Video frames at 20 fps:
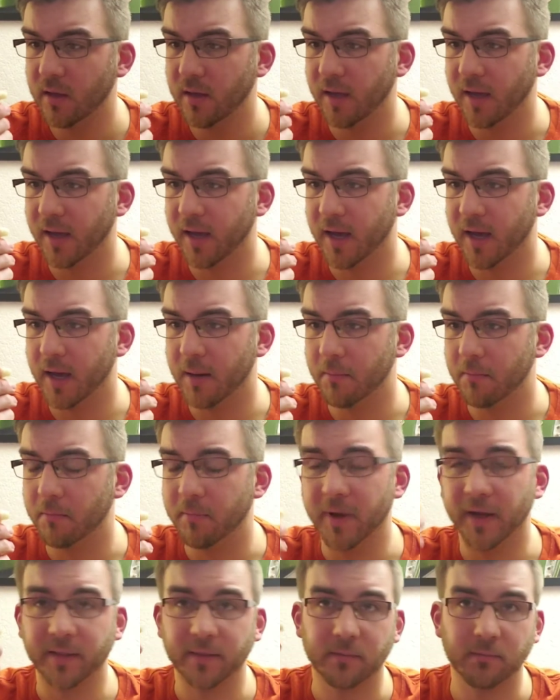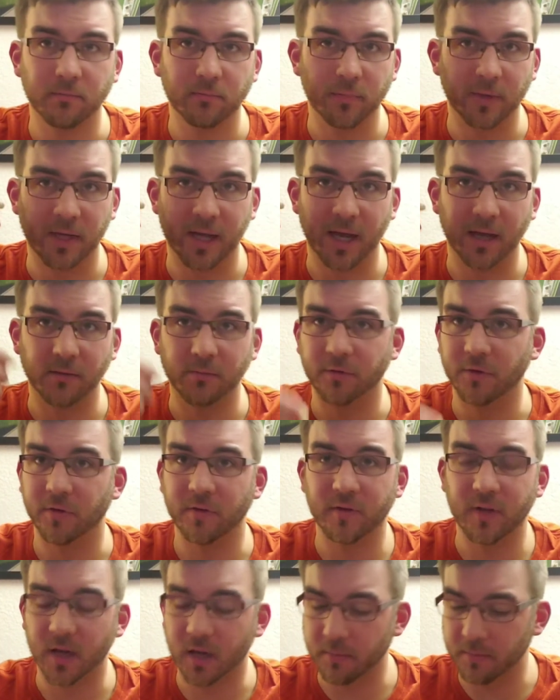But again,
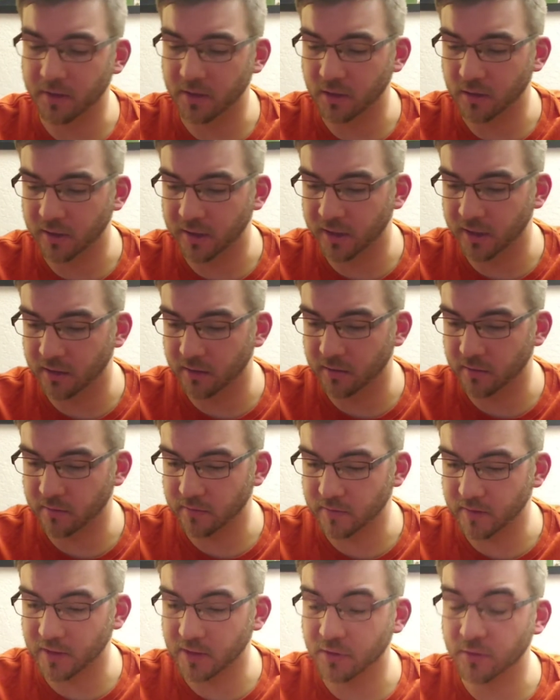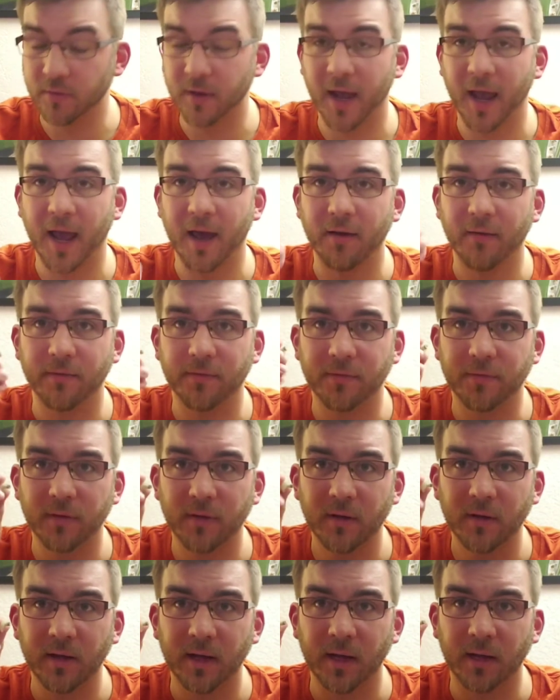just stick them in your ears. They do have
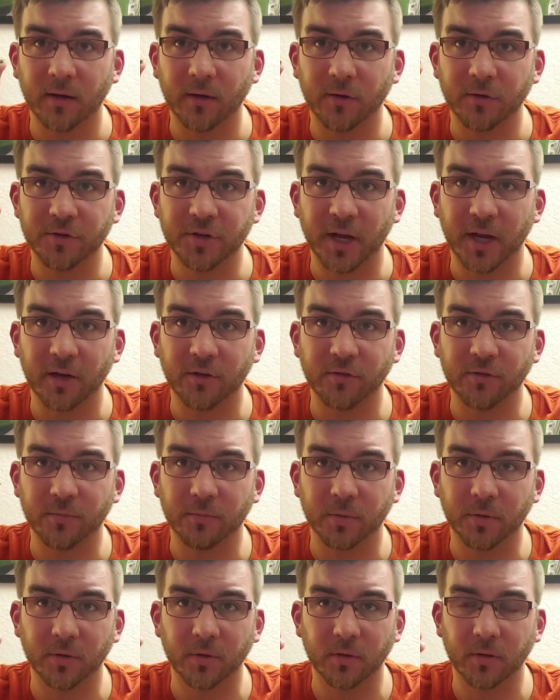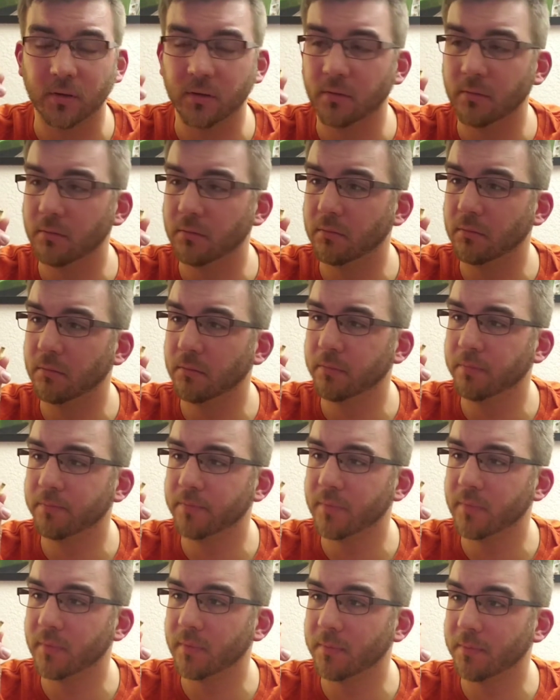interchangeable
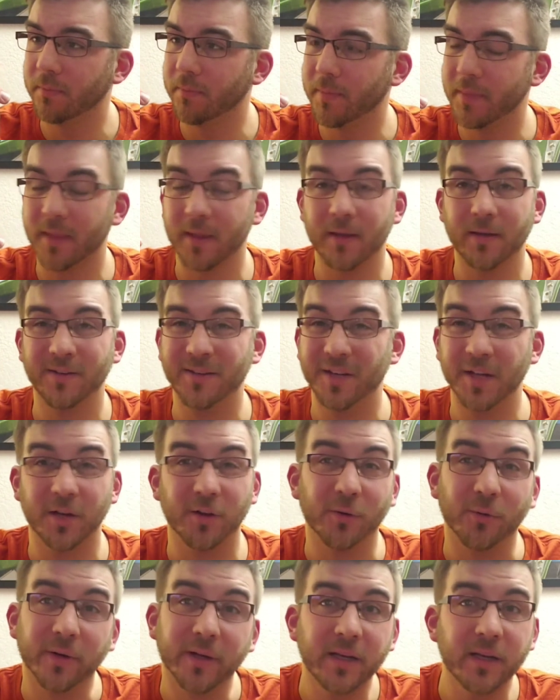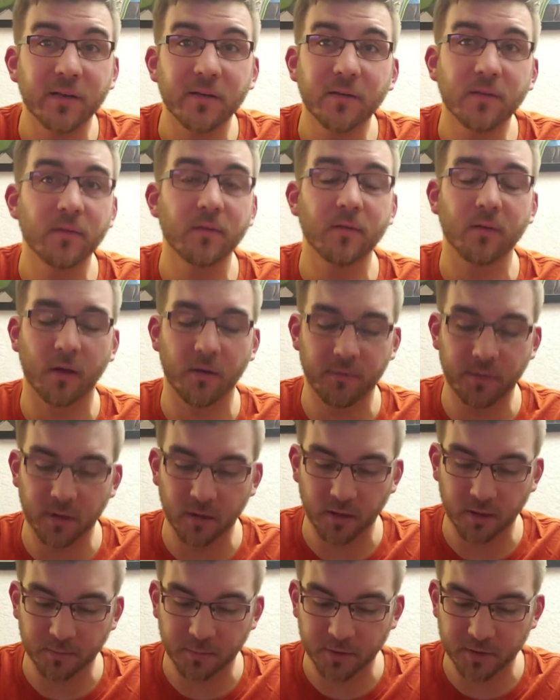degrees of
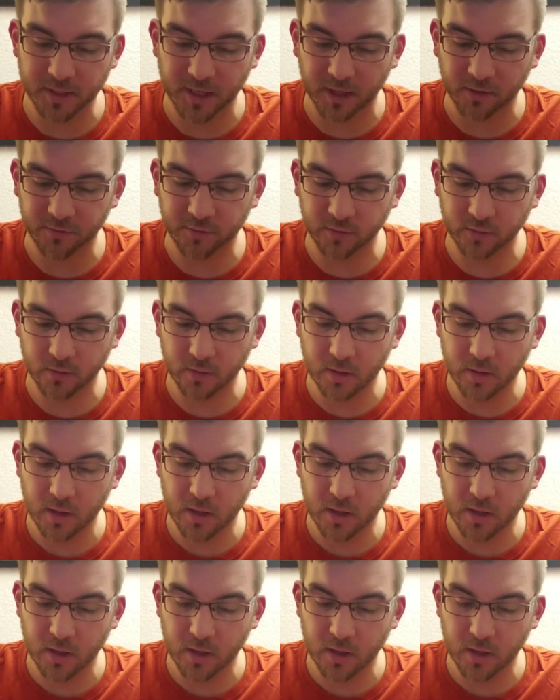hearing protection.